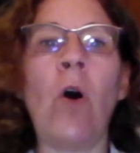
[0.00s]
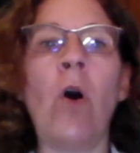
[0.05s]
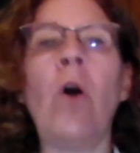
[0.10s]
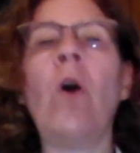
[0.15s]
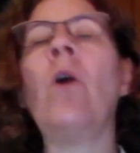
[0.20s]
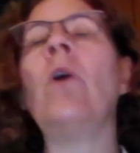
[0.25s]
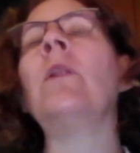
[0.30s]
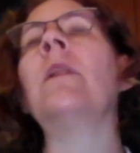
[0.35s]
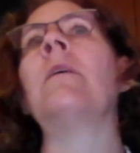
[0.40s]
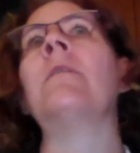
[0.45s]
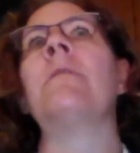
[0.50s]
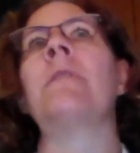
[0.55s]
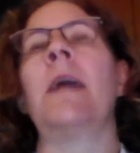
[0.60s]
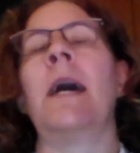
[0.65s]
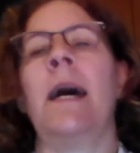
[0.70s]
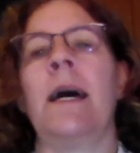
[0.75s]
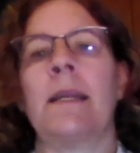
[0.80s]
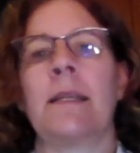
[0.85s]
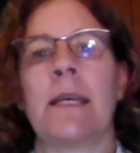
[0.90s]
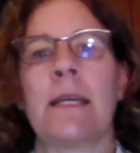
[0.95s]
All of
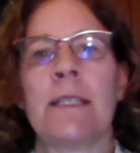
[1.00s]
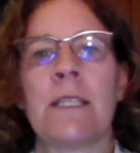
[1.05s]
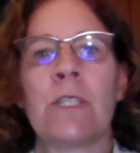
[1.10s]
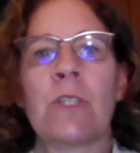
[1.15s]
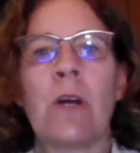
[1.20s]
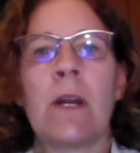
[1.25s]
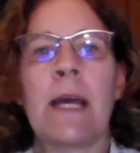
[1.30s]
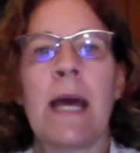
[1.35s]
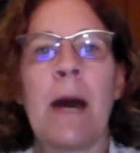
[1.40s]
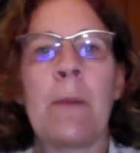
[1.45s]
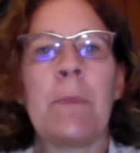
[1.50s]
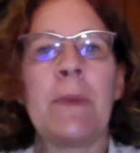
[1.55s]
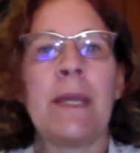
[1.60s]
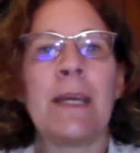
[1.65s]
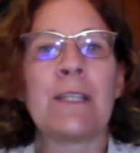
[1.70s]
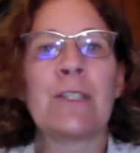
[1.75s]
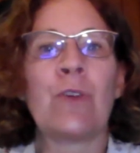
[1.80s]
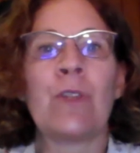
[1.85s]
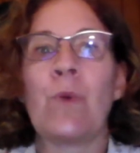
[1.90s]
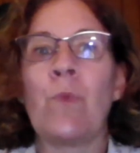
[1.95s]
that can start
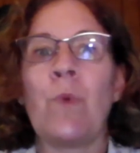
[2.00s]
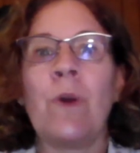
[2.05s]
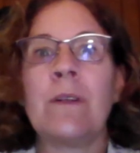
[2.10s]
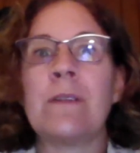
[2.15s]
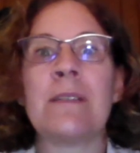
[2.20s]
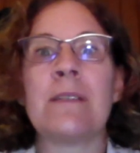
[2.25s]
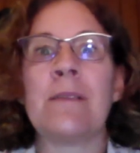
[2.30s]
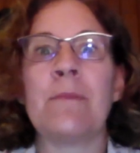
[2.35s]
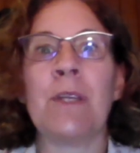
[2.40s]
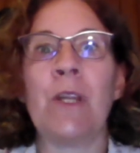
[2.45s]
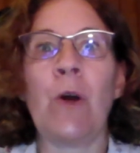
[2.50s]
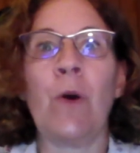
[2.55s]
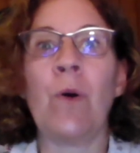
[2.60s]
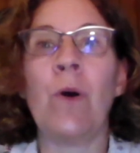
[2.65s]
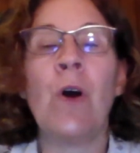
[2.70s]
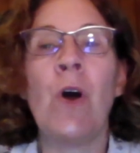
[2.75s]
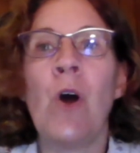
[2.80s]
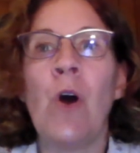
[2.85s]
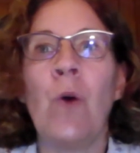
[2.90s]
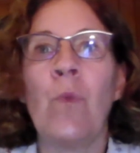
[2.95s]
happening so that we're, you know,